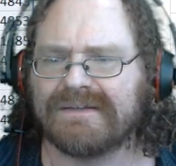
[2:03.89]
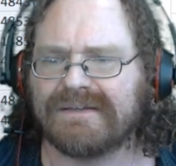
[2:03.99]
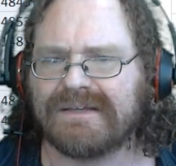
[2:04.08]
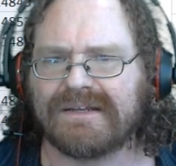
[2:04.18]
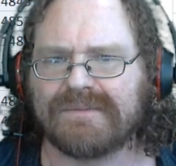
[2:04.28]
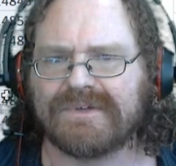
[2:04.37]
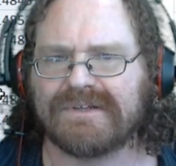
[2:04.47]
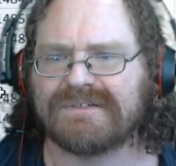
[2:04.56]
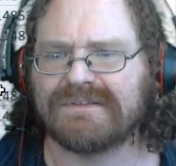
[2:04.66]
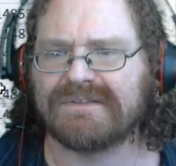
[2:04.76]
and I'm going
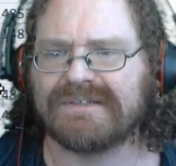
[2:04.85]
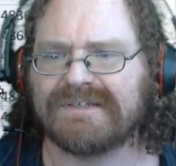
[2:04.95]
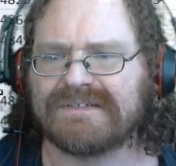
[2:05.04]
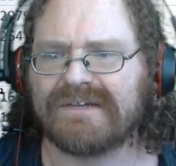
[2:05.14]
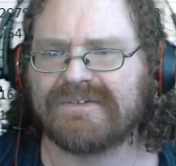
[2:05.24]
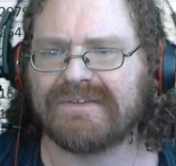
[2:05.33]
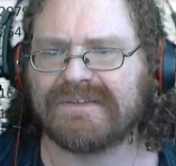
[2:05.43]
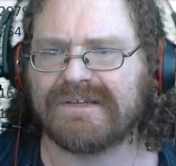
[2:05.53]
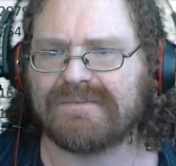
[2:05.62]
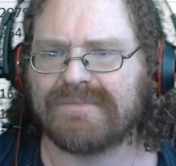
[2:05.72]
to delete
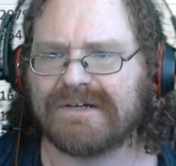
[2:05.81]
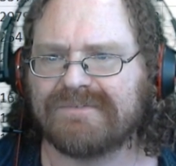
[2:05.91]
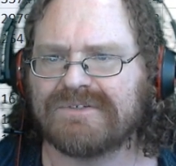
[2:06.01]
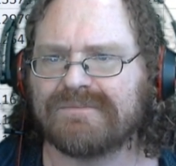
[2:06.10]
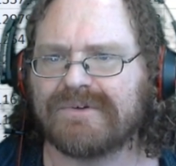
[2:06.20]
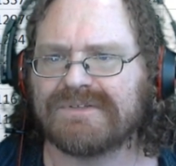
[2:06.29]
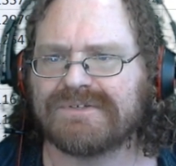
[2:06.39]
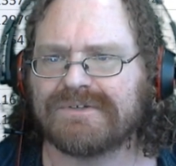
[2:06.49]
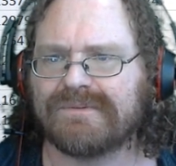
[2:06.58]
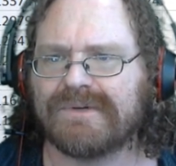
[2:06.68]
everything above
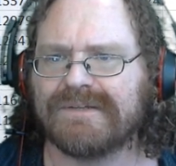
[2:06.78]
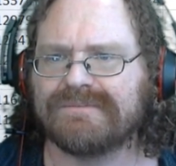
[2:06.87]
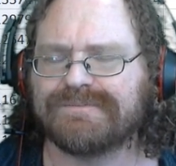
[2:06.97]
2.01.